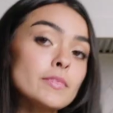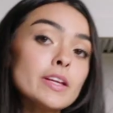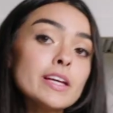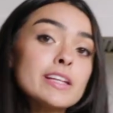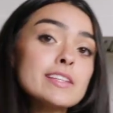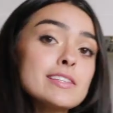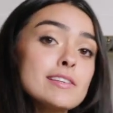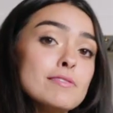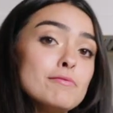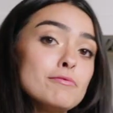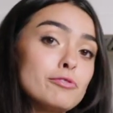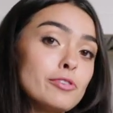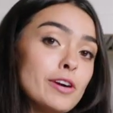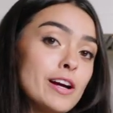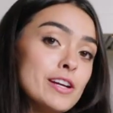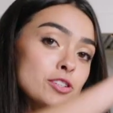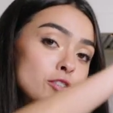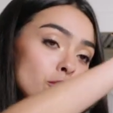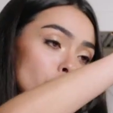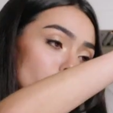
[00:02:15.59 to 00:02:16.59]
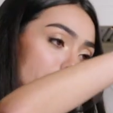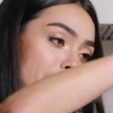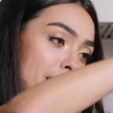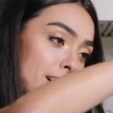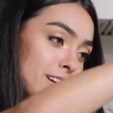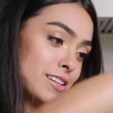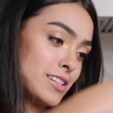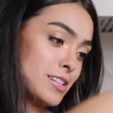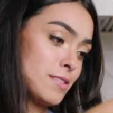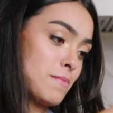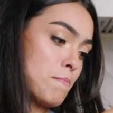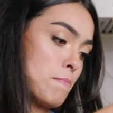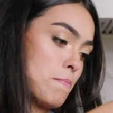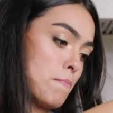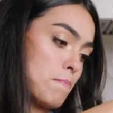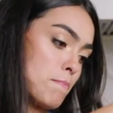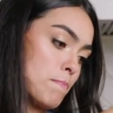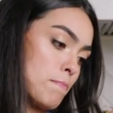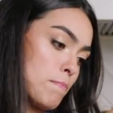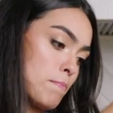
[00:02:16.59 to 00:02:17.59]
and some fresh cracked
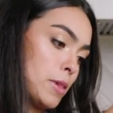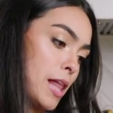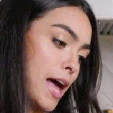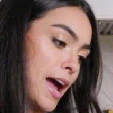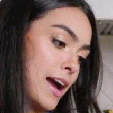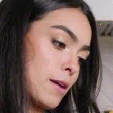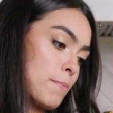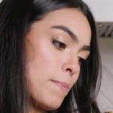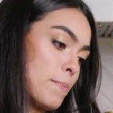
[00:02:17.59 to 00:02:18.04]
black